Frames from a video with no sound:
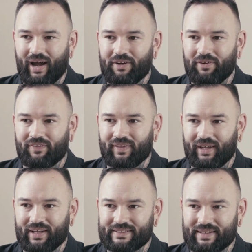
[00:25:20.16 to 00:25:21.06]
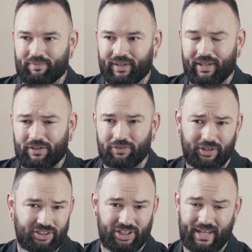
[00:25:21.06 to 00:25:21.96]
I don't think it's something that you
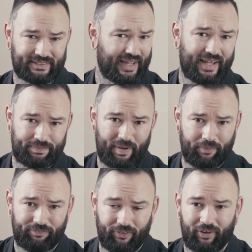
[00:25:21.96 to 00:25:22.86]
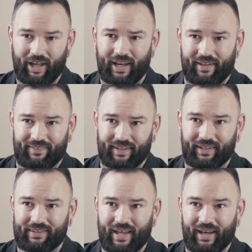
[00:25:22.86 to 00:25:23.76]
can chastise people for. And I
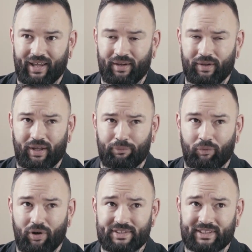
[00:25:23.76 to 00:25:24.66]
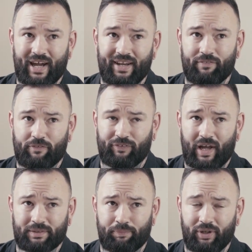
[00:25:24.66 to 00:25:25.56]
think that it was kind of a
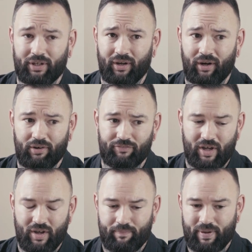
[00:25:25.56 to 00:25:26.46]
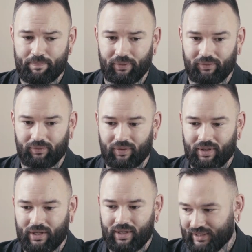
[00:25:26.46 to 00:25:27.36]
flashpoint of people
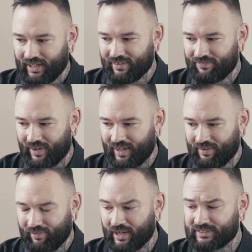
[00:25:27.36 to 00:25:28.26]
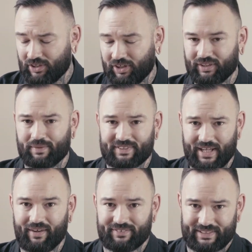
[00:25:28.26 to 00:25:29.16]
kind of asserting
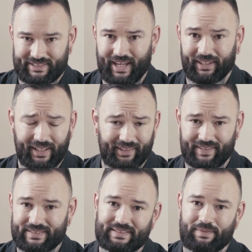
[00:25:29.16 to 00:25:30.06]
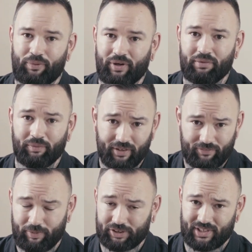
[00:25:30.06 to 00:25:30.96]
themselves and saying, like, this is a point where
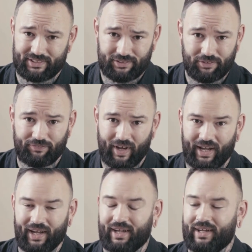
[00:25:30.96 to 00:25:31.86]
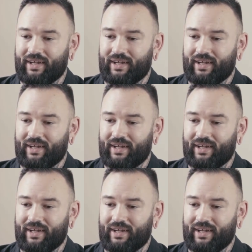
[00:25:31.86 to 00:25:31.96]
you've pushed us too far.